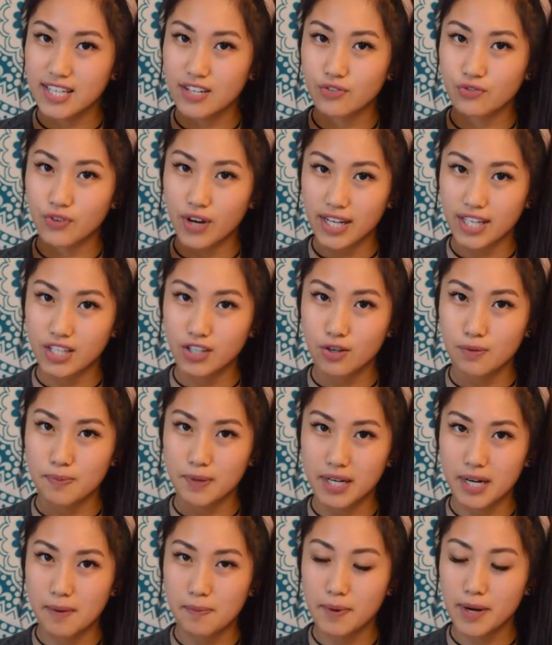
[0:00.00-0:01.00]
than regular
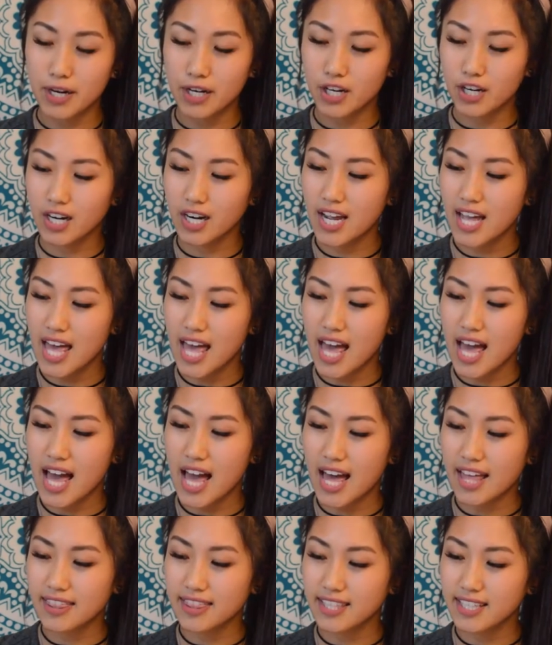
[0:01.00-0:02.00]
peanut butter,
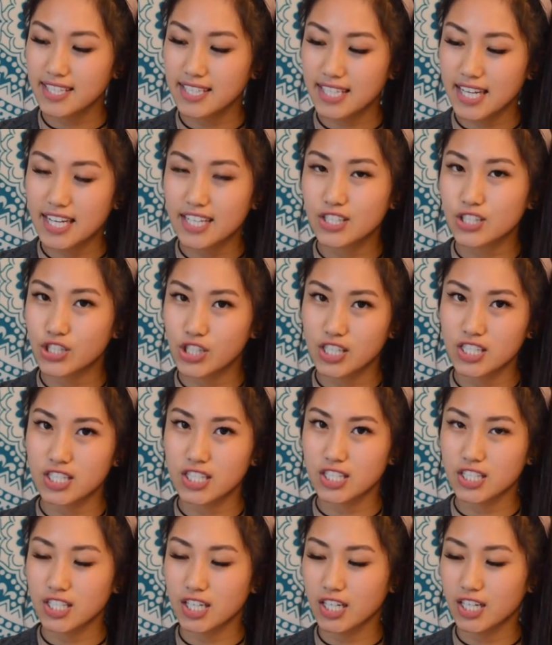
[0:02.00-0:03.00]
and this tastes
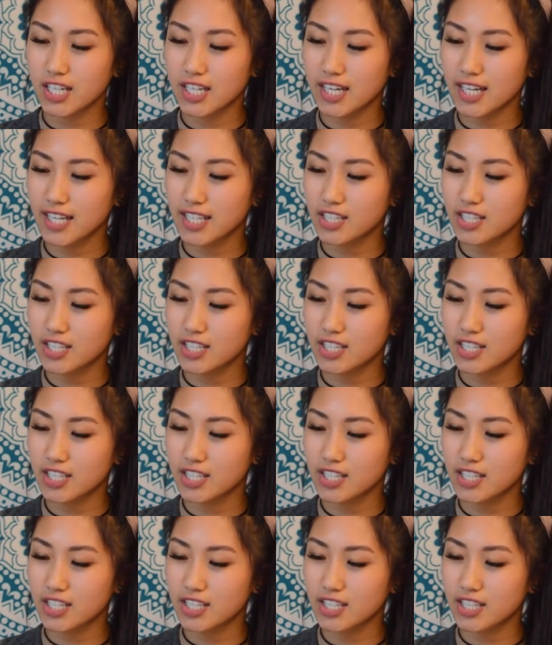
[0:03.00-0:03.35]
just as good.